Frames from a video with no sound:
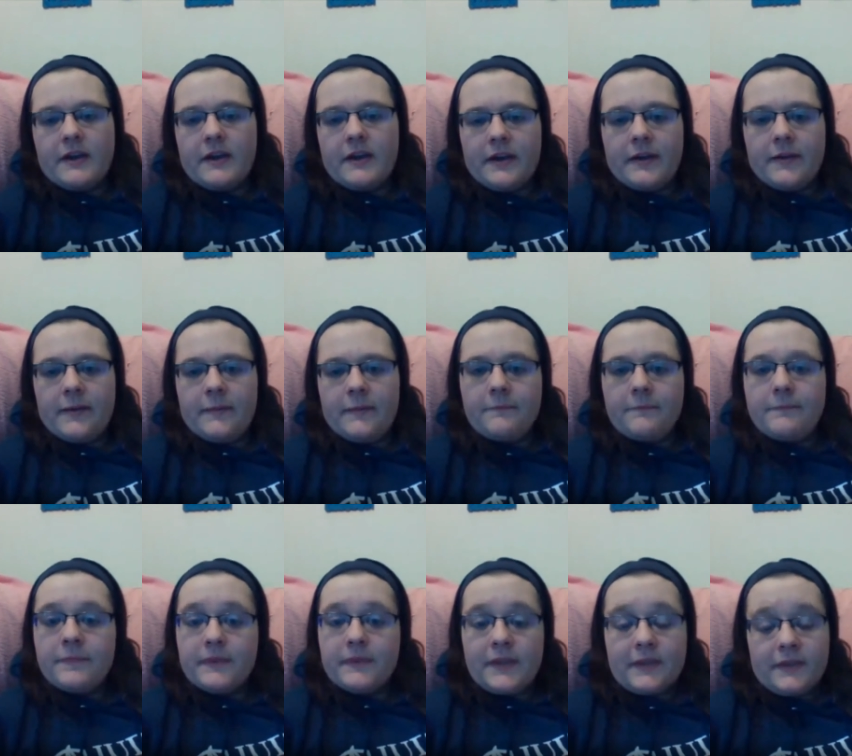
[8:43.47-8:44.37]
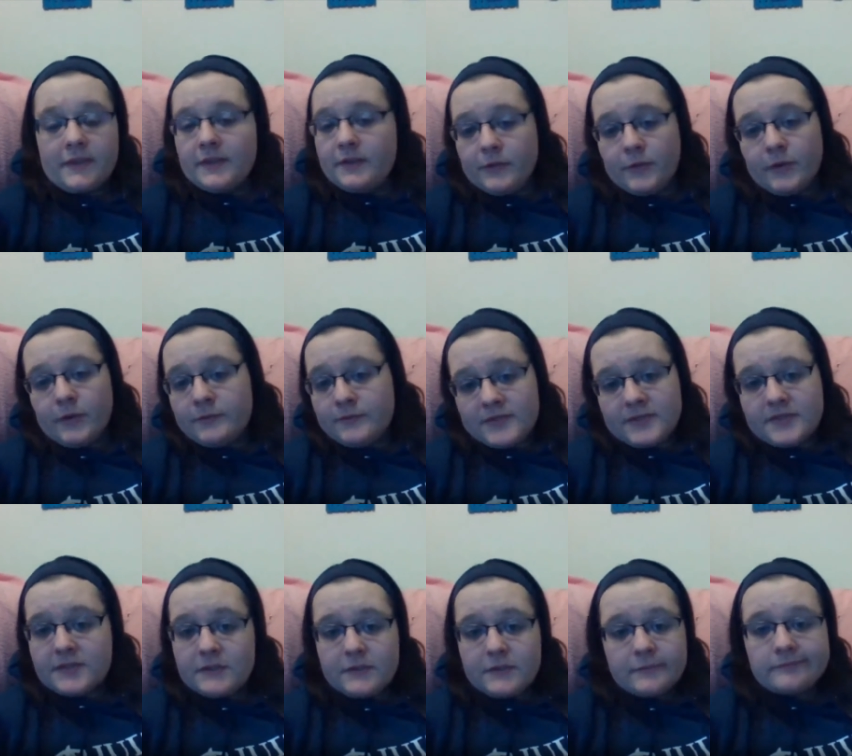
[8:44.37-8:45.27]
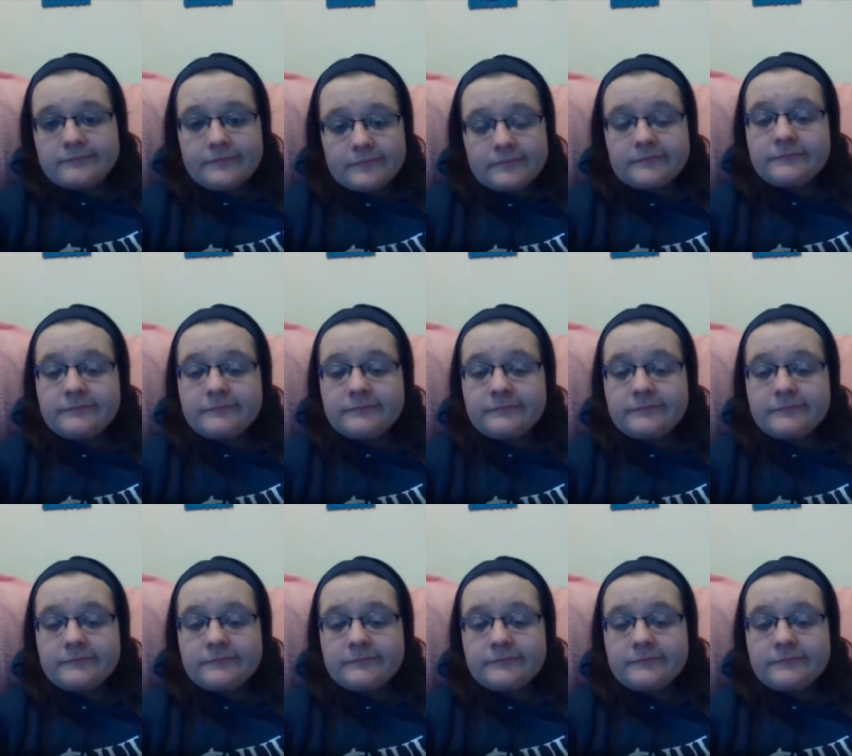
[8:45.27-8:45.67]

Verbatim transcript: um, in the dorms too.